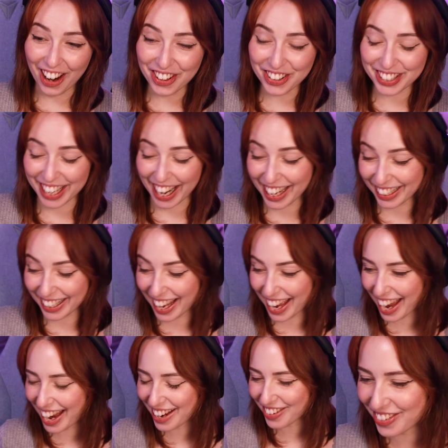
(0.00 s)
okay
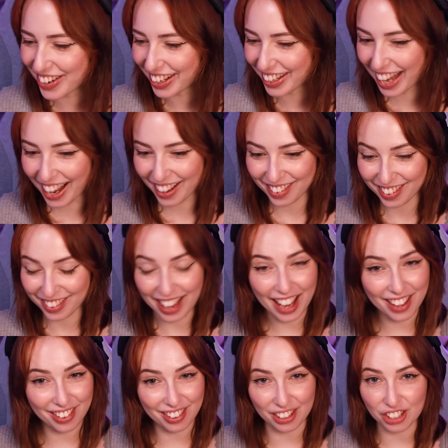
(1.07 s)
then. Well, that's
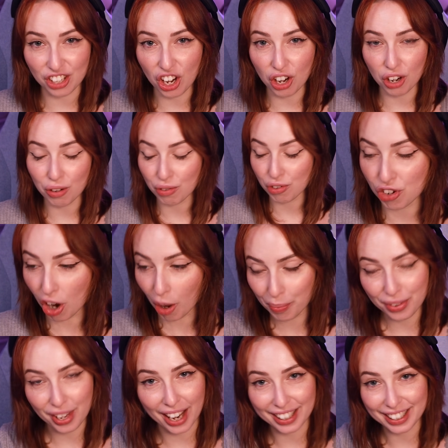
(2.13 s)
that's a new job
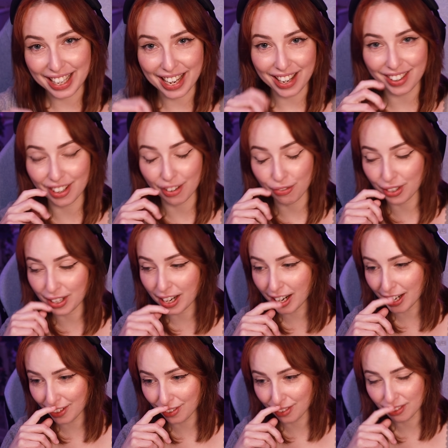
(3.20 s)
technique. If you
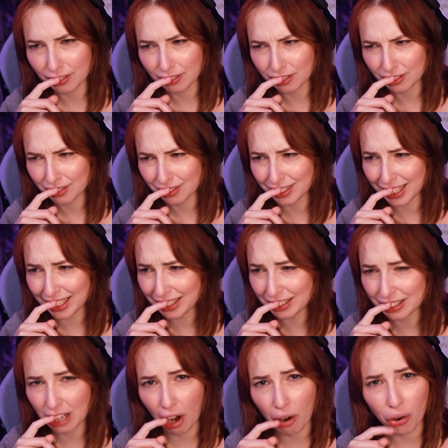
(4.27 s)
guys
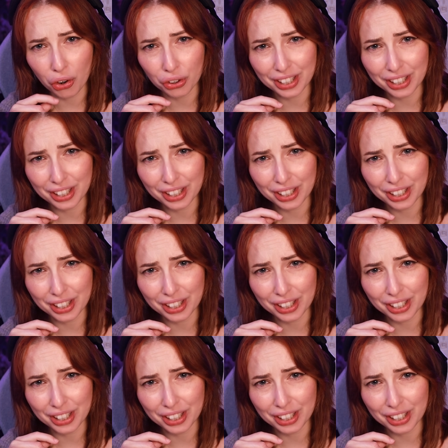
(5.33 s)
didn't know